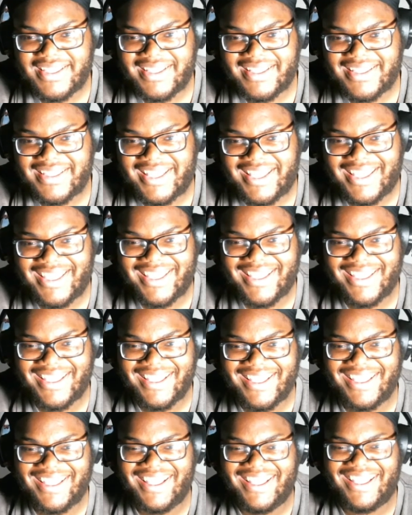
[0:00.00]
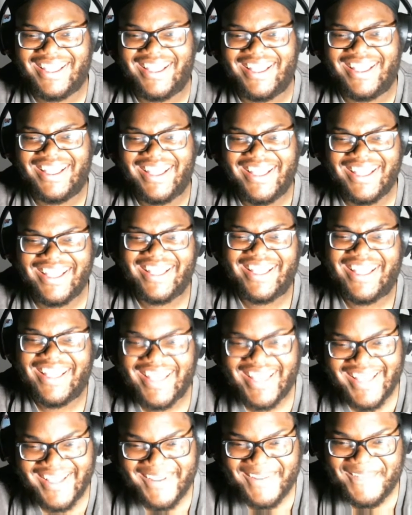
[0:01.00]
I'm not trying to like force you. Bro,
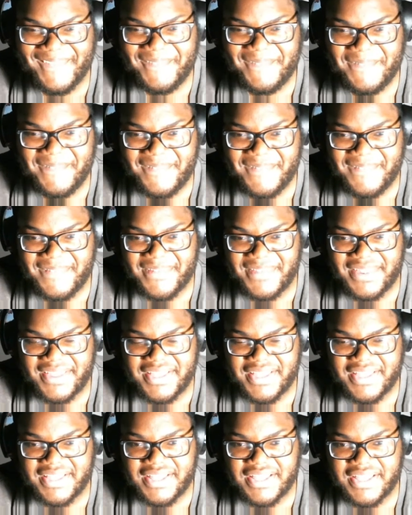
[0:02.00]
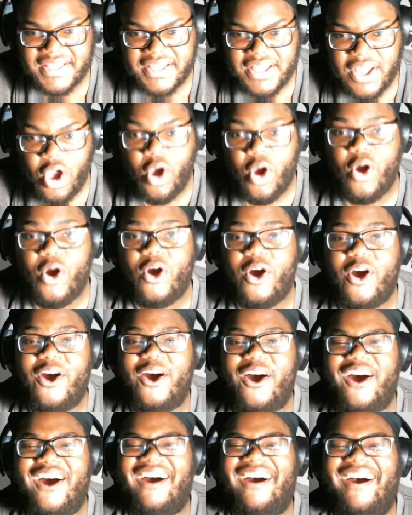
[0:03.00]
what songs have you made?
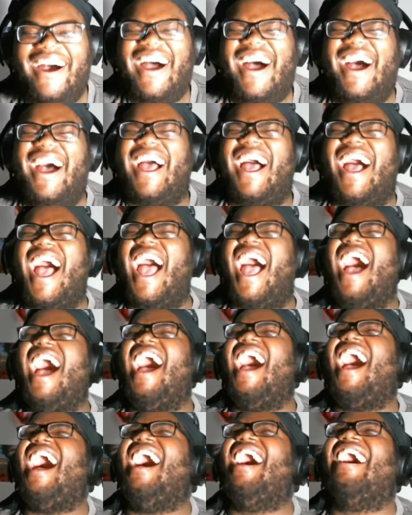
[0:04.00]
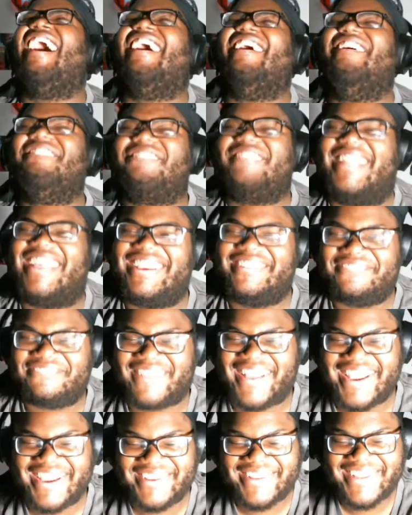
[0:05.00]
like,
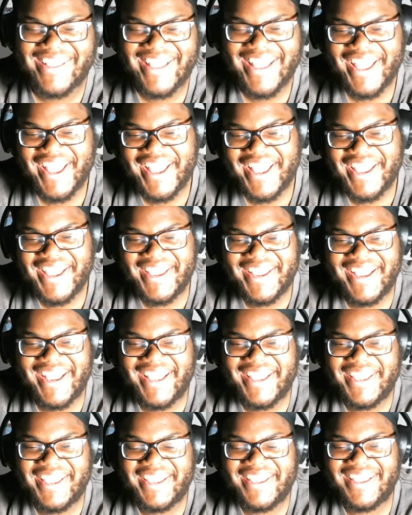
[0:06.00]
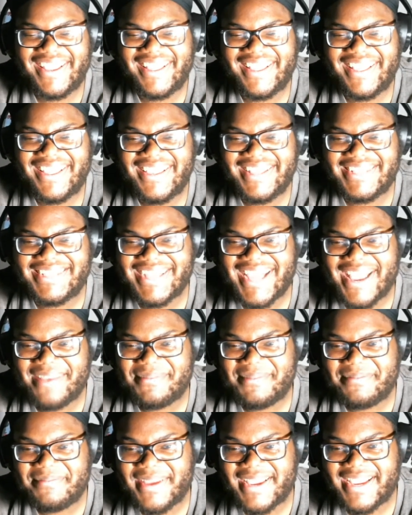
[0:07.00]
like he, he, he
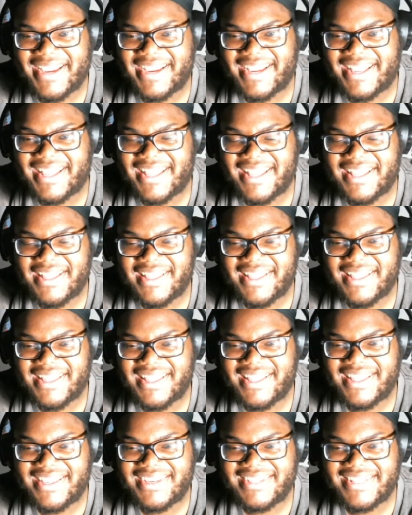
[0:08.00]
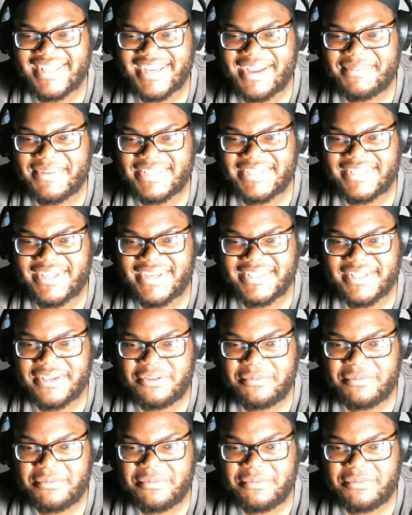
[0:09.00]
jabbing back. Like, how many songs did he